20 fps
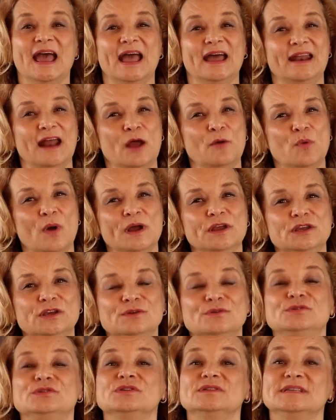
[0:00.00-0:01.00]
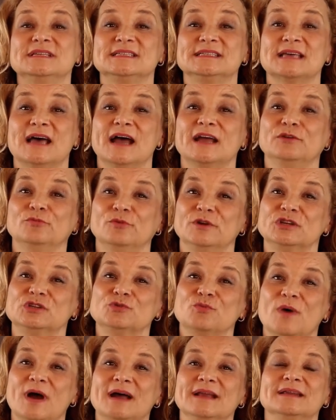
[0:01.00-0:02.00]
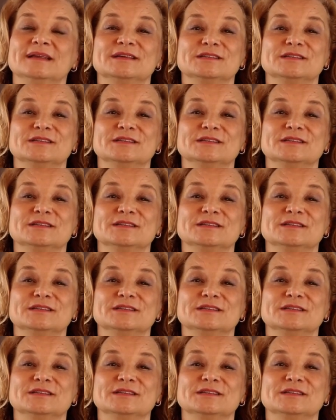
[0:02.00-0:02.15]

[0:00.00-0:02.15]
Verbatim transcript: and I want you to decide which one